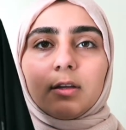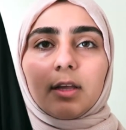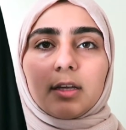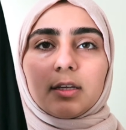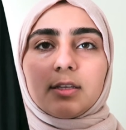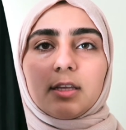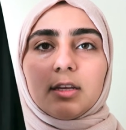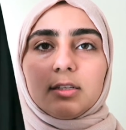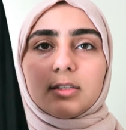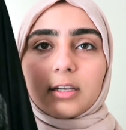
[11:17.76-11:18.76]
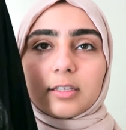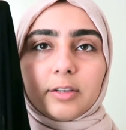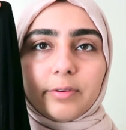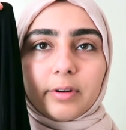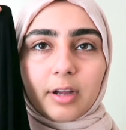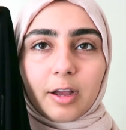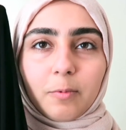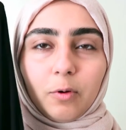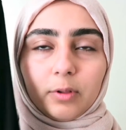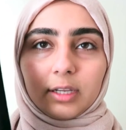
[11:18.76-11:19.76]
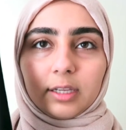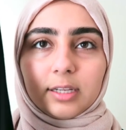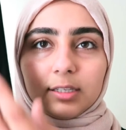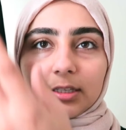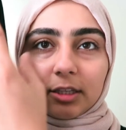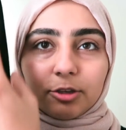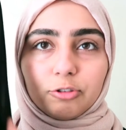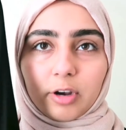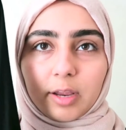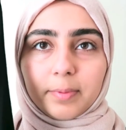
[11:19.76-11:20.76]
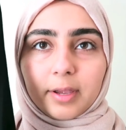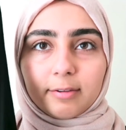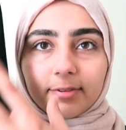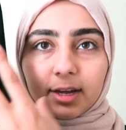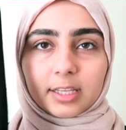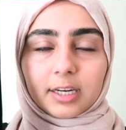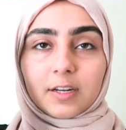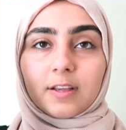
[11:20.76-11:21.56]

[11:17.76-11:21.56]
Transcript: like, see this? Like, see what, how I'm holding like this? Like, the draping effect that it